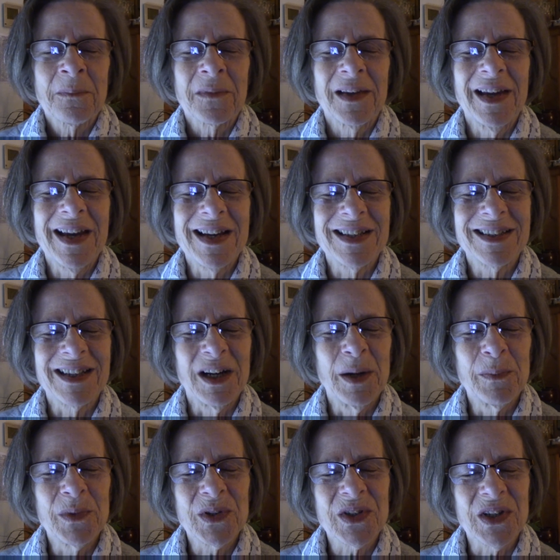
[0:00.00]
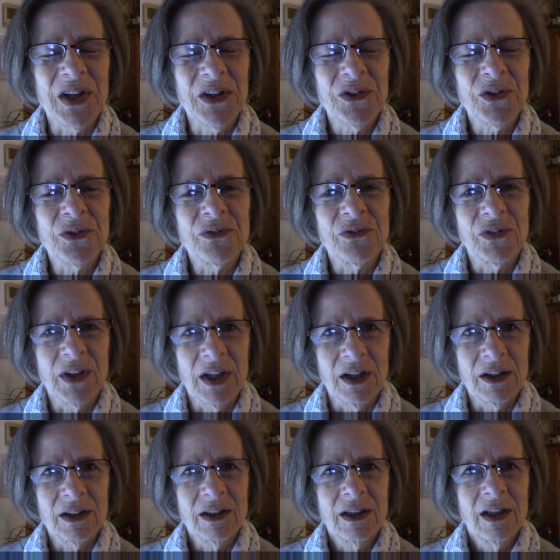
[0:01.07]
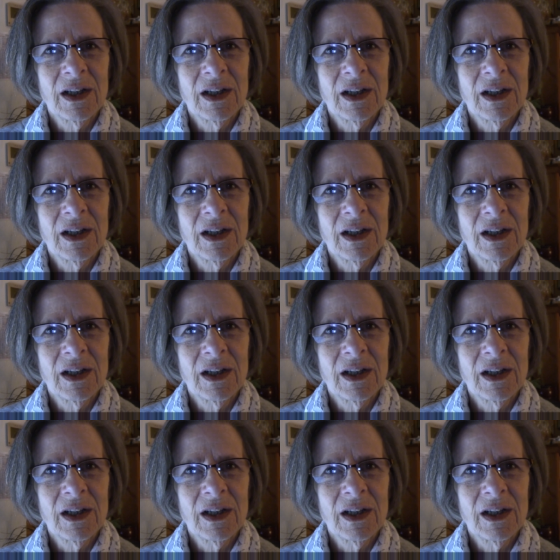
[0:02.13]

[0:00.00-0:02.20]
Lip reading: and the standard fare